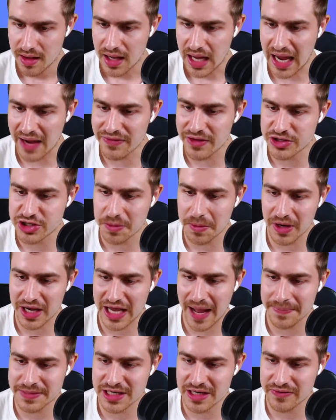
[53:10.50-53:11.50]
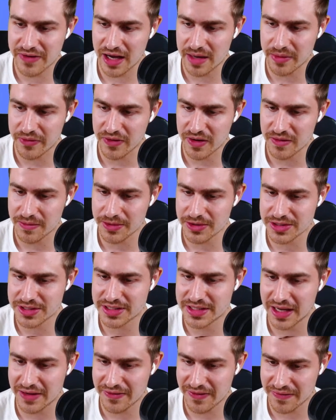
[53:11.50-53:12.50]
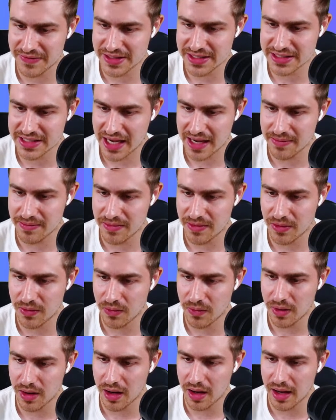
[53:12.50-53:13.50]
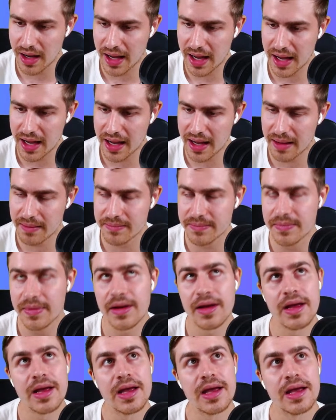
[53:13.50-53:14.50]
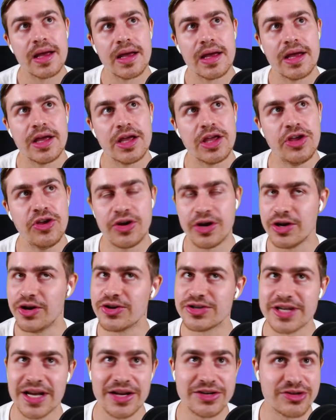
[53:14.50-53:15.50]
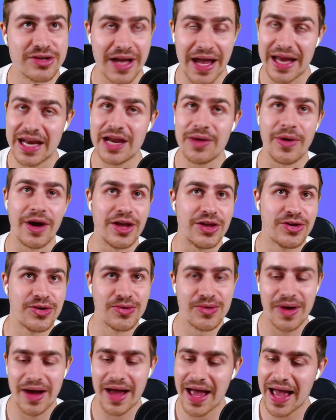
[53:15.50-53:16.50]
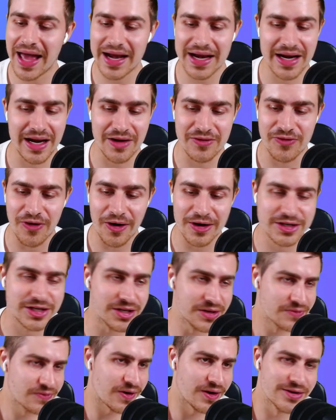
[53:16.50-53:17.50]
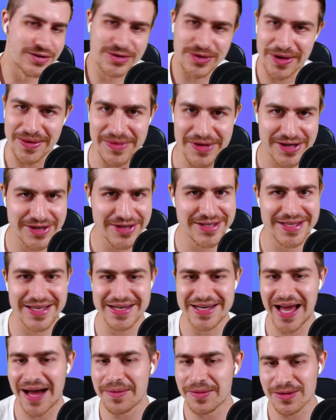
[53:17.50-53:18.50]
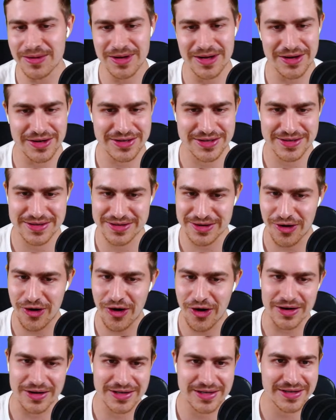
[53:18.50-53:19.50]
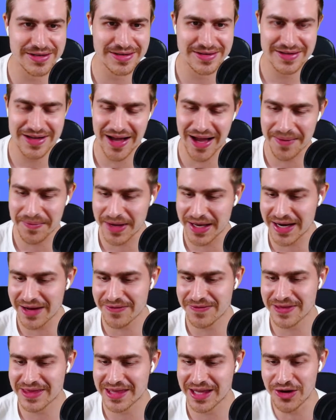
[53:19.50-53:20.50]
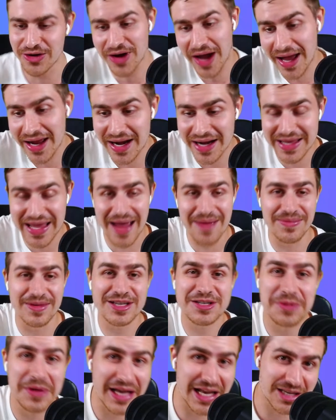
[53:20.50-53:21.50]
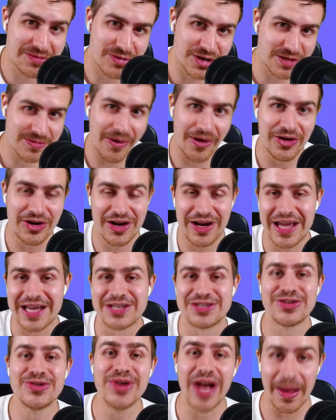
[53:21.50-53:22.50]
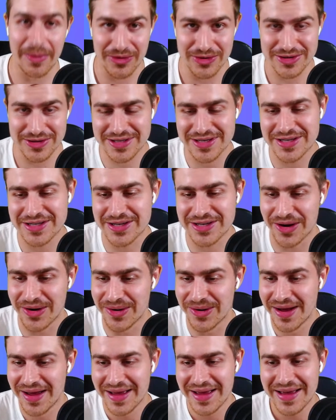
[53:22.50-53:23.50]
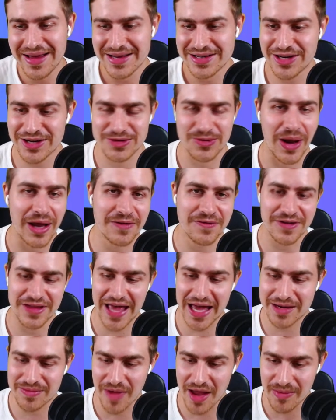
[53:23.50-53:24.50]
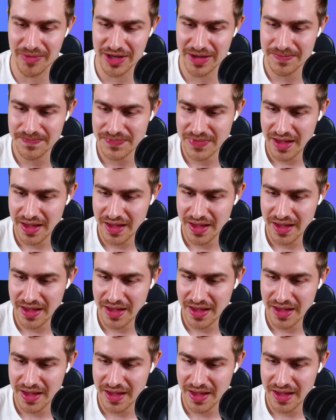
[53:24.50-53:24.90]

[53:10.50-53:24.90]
Are the triple captain available for Liverpool if I have the same? You can use it literally anywhere. You at an advantage, Francois, because the double looks hot. I mean, if the United game this week gets postponed, you're going to get 2 doubles. So just wait for that, maybe.